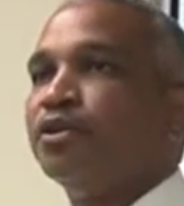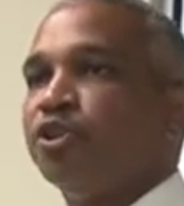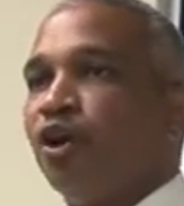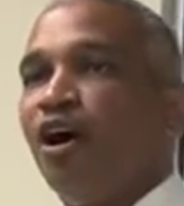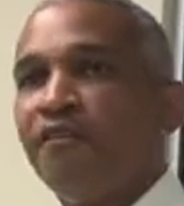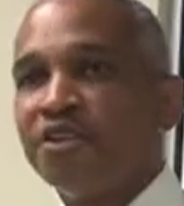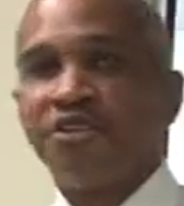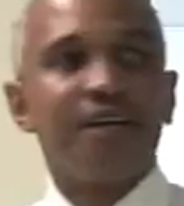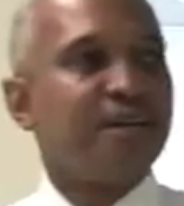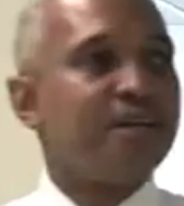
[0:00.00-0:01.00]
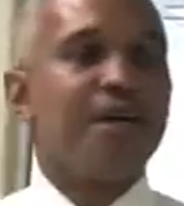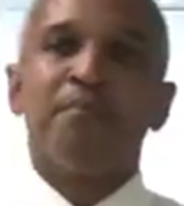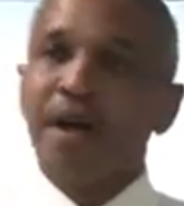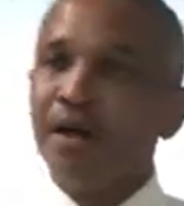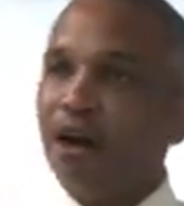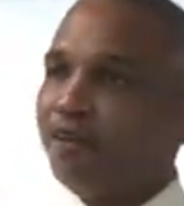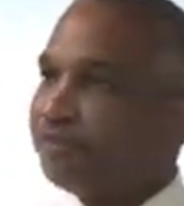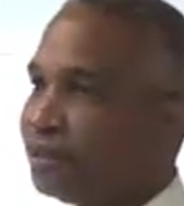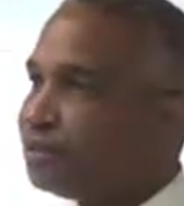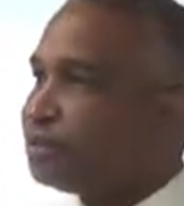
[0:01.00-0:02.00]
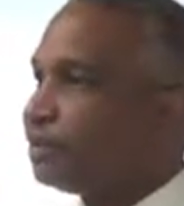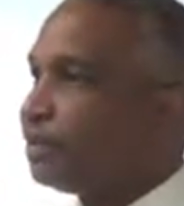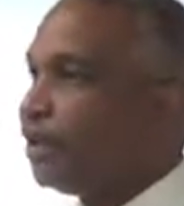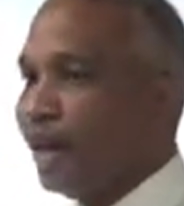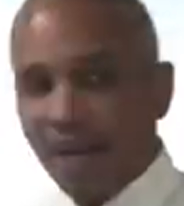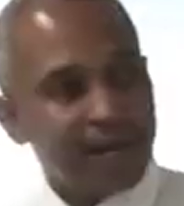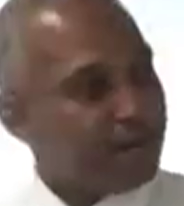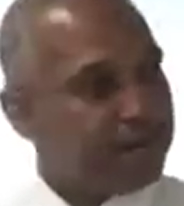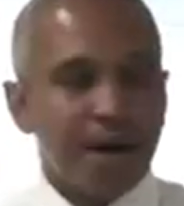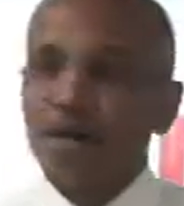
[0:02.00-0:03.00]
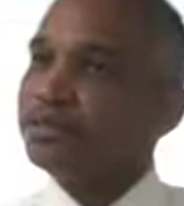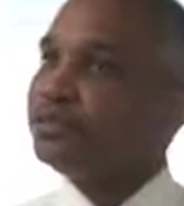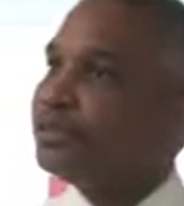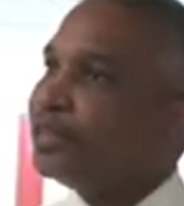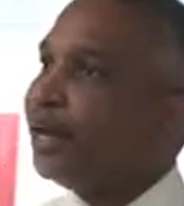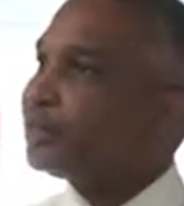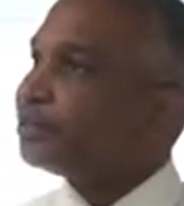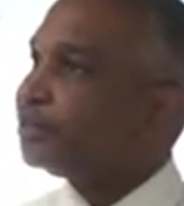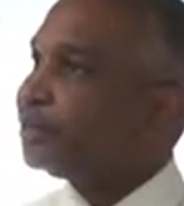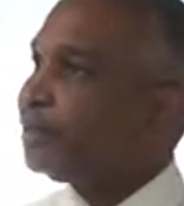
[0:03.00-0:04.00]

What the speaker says: So all of a sudden, in my office, I got boxes of checks.